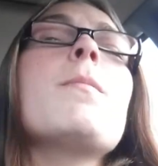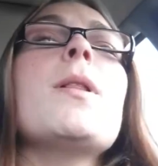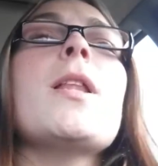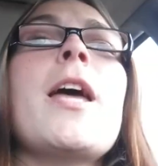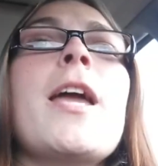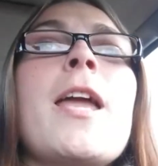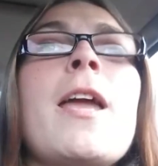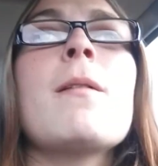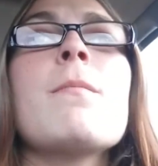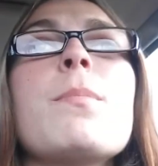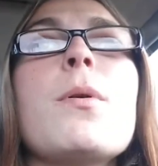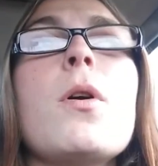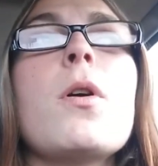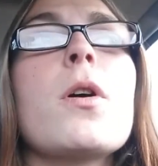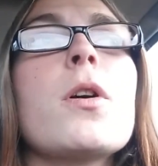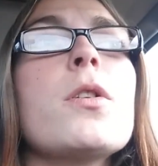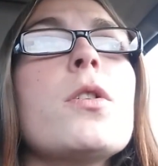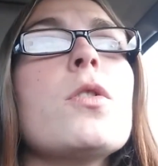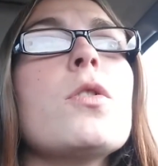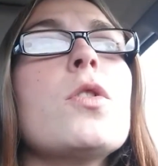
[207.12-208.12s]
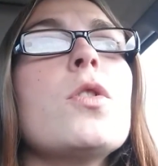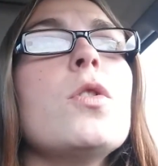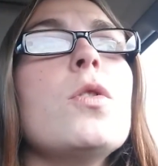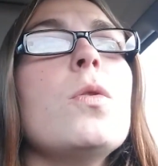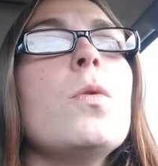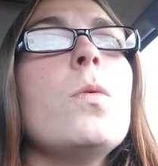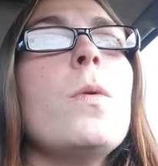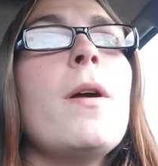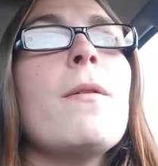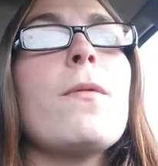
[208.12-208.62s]
in part
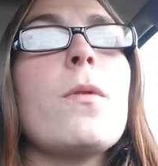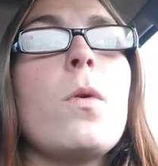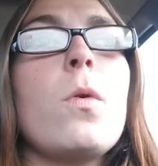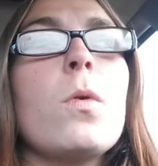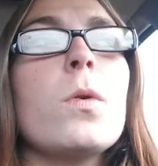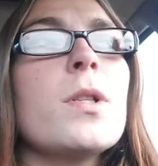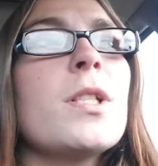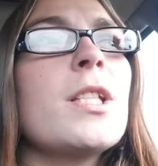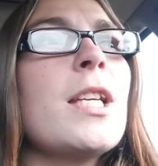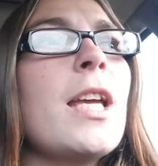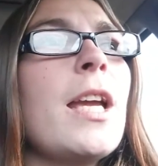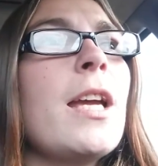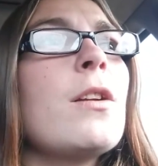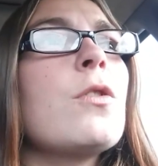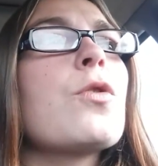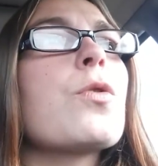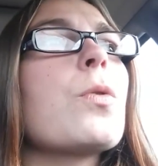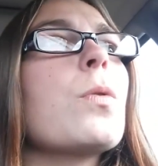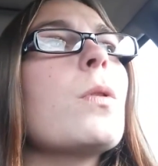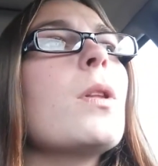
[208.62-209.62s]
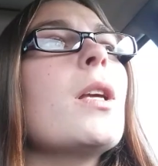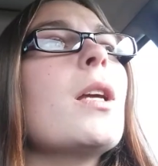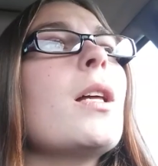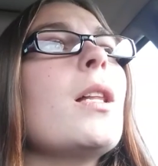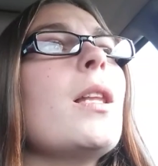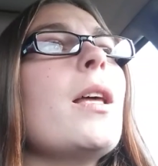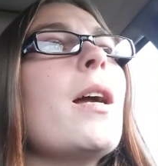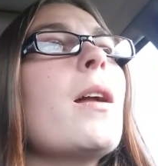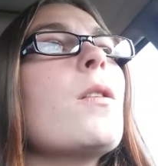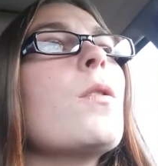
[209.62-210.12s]
to if a horse can truly
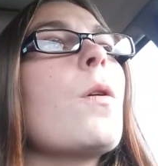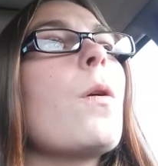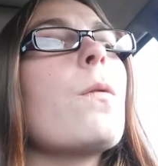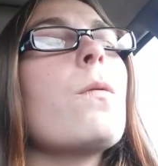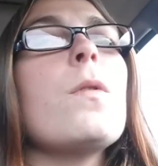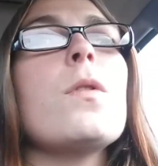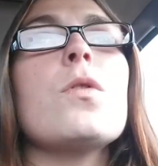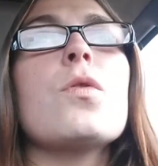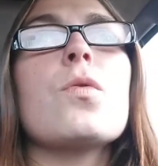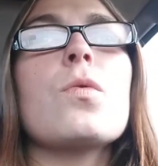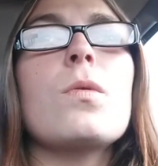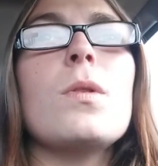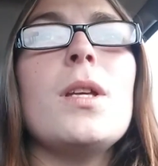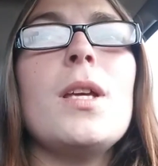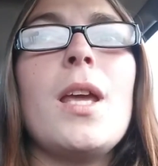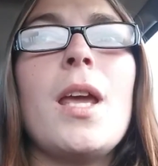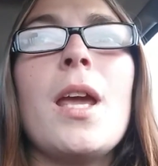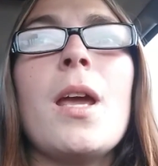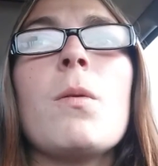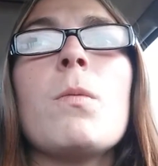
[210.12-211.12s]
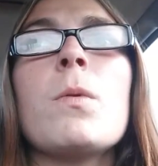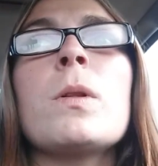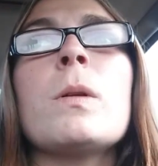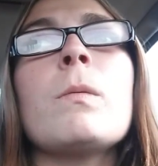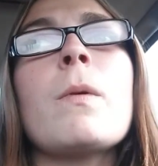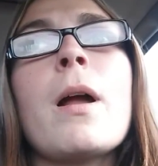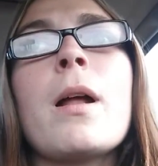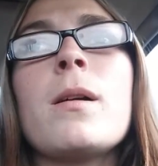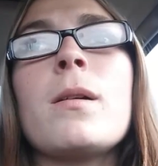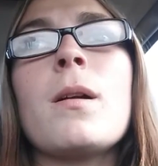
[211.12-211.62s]
collect or if it truly can't with a
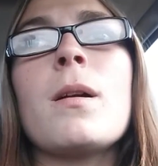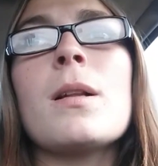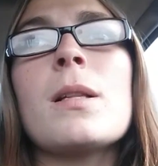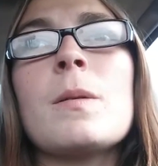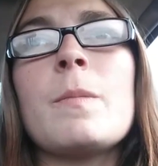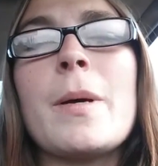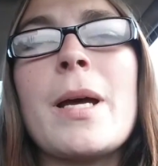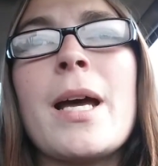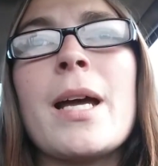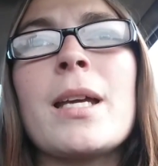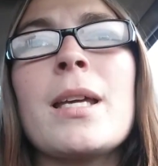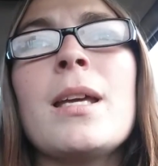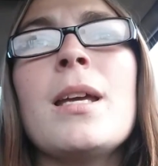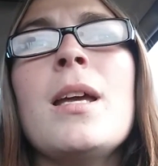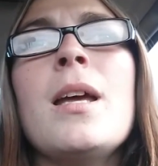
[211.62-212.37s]
rider on its back.